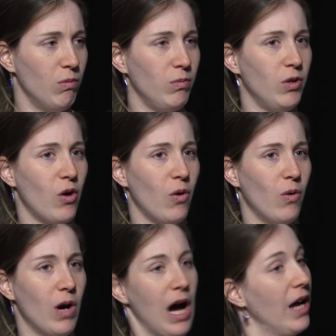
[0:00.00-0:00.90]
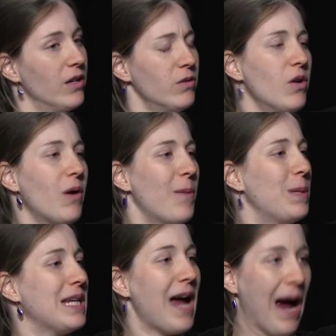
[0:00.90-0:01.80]
You know, I don't know how
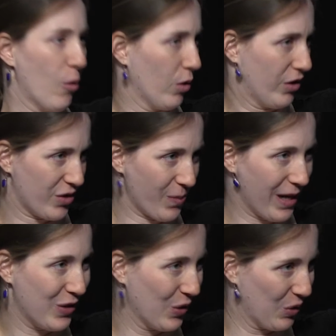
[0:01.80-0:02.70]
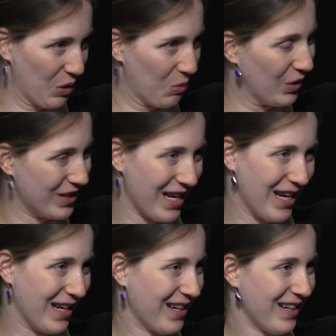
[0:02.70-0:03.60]
many hours my children will
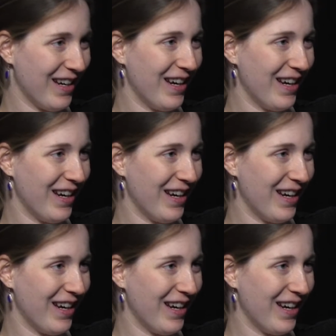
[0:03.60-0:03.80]
take,